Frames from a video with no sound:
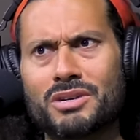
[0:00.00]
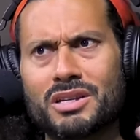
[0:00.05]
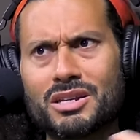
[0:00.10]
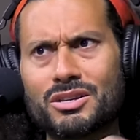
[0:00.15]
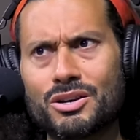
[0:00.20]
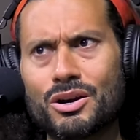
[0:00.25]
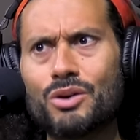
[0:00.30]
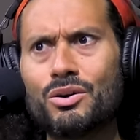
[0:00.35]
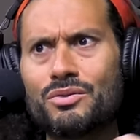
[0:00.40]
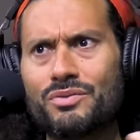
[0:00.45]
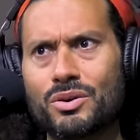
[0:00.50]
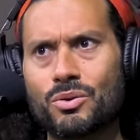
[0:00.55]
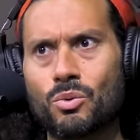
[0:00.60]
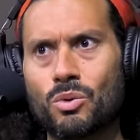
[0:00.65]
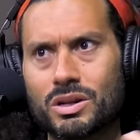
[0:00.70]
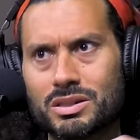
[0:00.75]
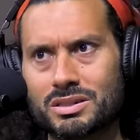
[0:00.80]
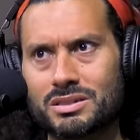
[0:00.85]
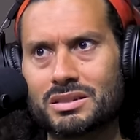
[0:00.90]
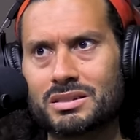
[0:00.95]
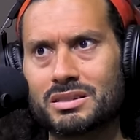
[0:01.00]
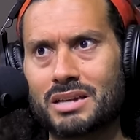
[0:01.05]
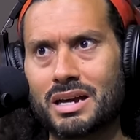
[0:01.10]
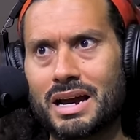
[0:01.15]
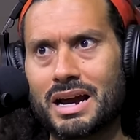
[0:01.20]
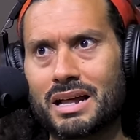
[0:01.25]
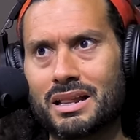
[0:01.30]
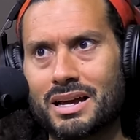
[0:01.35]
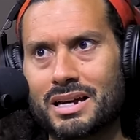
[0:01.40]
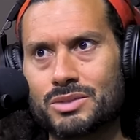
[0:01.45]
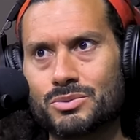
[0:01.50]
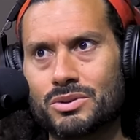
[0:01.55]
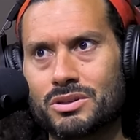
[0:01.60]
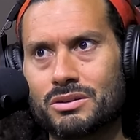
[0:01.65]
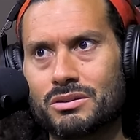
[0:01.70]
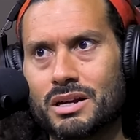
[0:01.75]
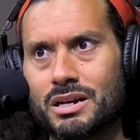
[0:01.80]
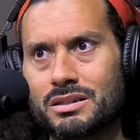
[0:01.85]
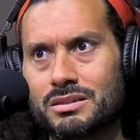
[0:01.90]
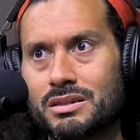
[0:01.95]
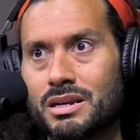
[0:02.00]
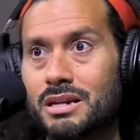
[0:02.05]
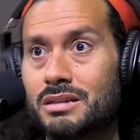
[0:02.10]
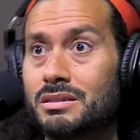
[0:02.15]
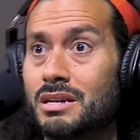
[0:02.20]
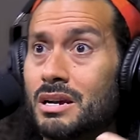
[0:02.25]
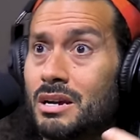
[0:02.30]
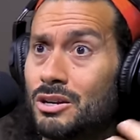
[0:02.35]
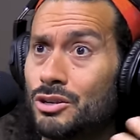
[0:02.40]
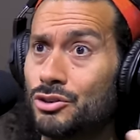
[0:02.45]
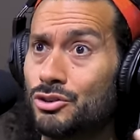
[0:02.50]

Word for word: really know if it wants to stay allies with the United States.